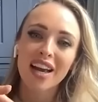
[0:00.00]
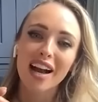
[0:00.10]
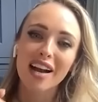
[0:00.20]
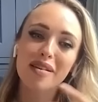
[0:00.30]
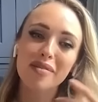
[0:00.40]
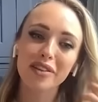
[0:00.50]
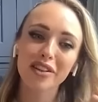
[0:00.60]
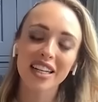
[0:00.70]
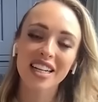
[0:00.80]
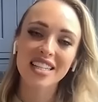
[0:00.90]
I remember
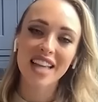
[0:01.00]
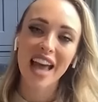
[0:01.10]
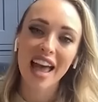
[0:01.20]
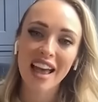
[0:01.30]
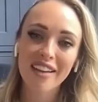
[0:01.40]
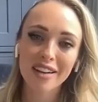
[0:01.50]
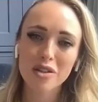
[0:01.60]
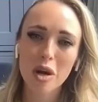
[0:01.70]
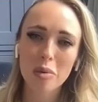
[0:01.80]
looking at his hair and it was all